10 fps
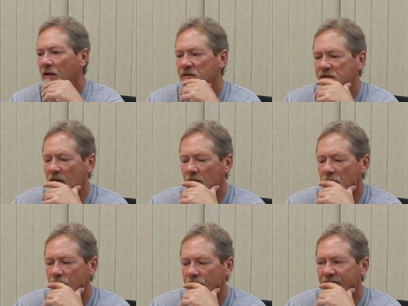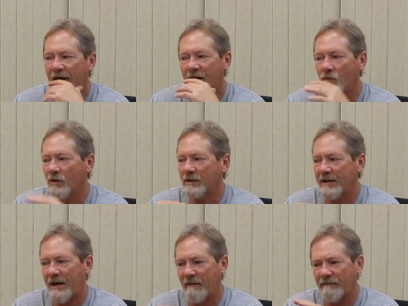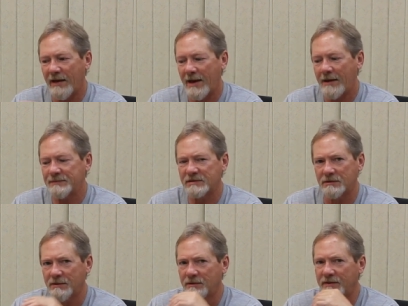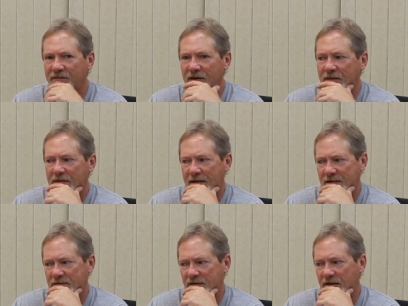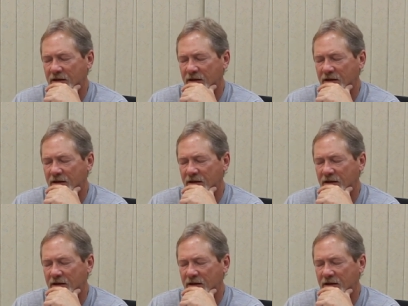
So that worked out absolutely fantastic.